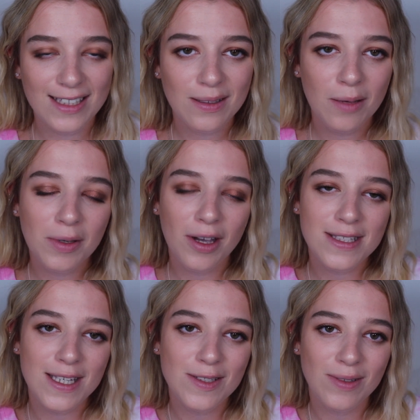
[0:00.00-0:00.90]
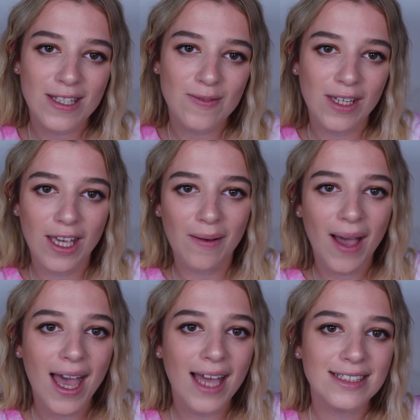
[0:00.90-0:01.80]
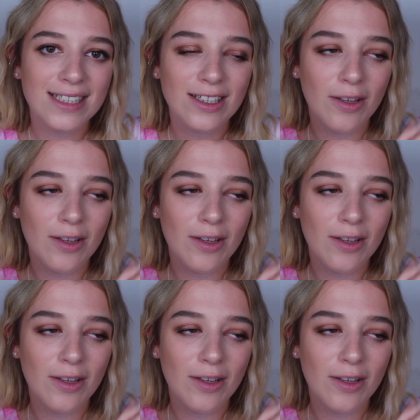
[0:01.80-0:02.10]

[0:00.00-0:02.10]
So I hope you guys enjoy this video and